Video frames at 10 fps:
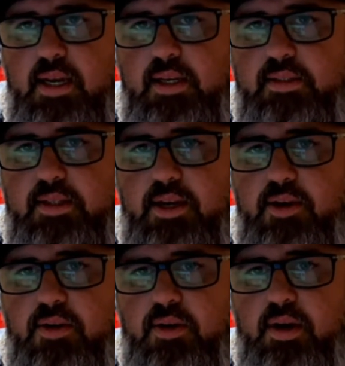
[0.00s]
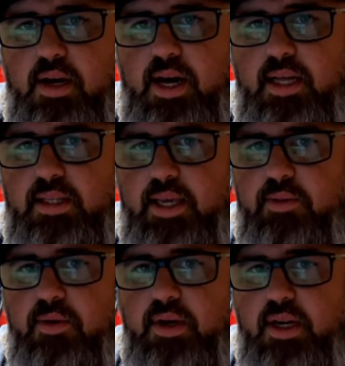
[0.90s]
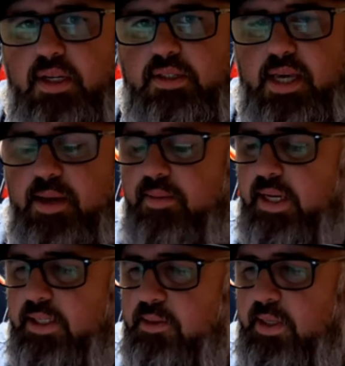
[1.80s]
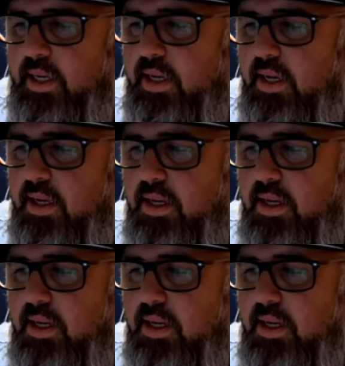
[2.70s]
And so I think we're going to skip next week.